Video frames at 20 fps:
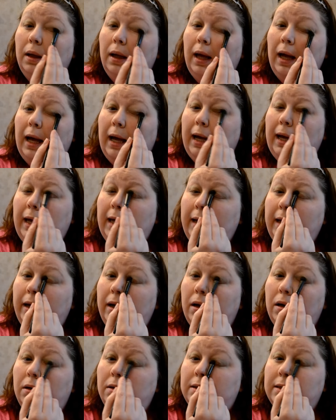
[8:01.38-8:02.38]
I can't get
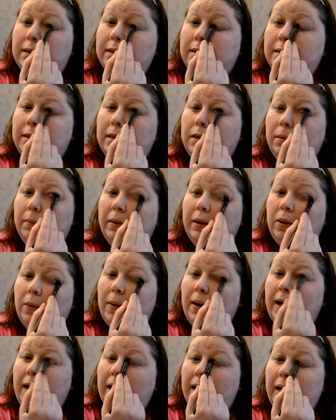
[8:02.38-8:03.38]
her to sit still and be
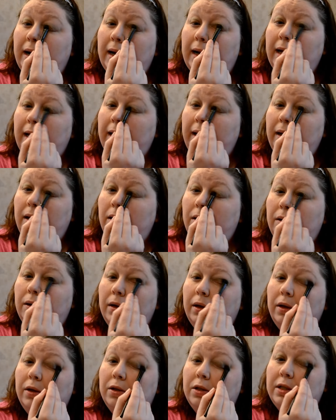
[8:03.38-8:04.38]
quiet, and I can't get her to
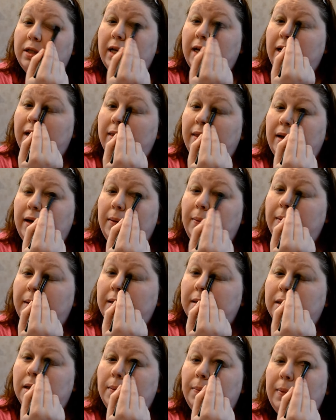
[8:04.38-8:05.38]
understand that it
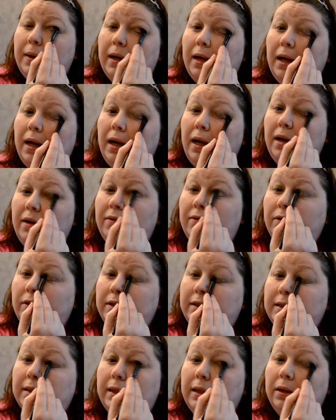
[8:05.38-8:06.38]
picks up every
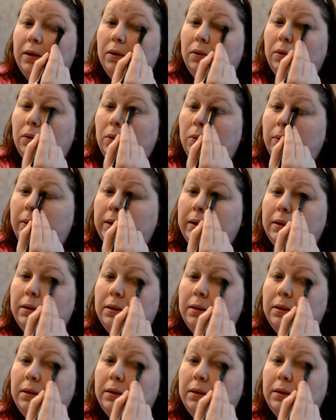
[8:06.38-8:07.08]
single noise.